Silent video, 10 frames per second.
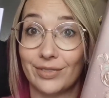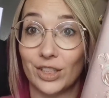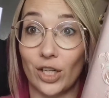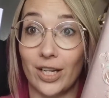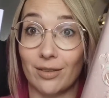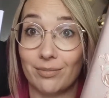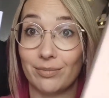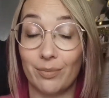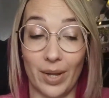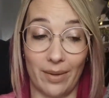So yeah,
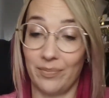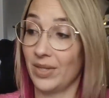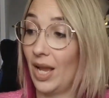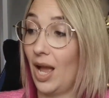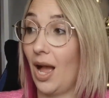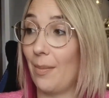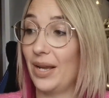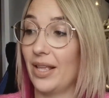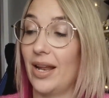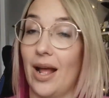but
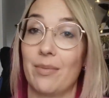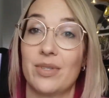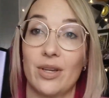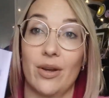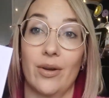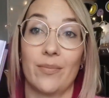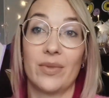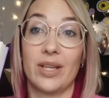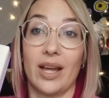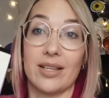pick that up. So
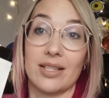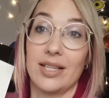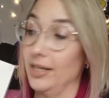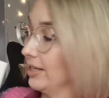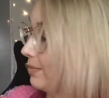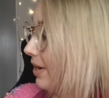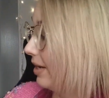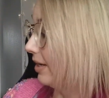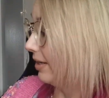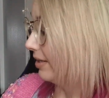yeah, as I said, this
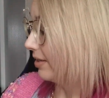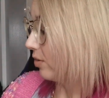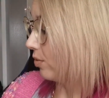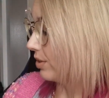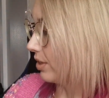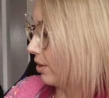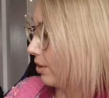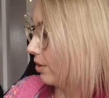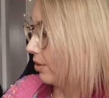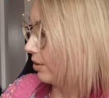one is
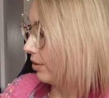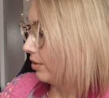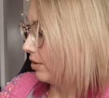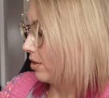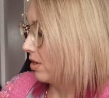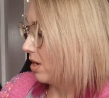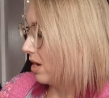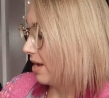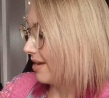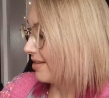also
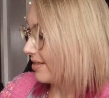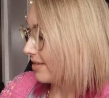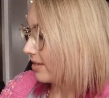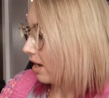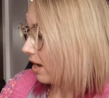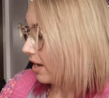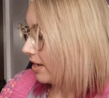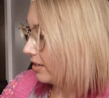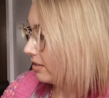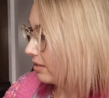
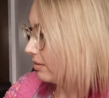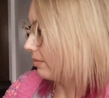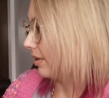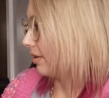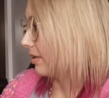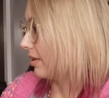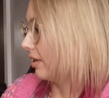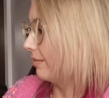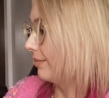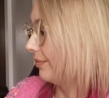signed. Where is
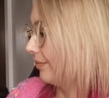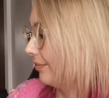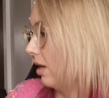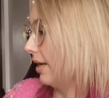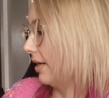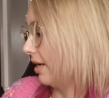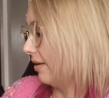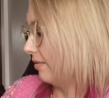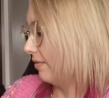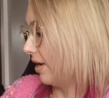it? I can't
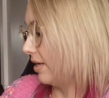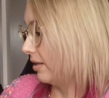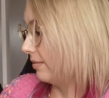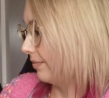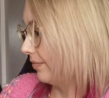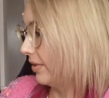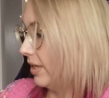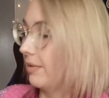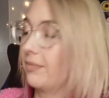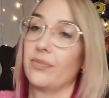even find it.
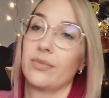There,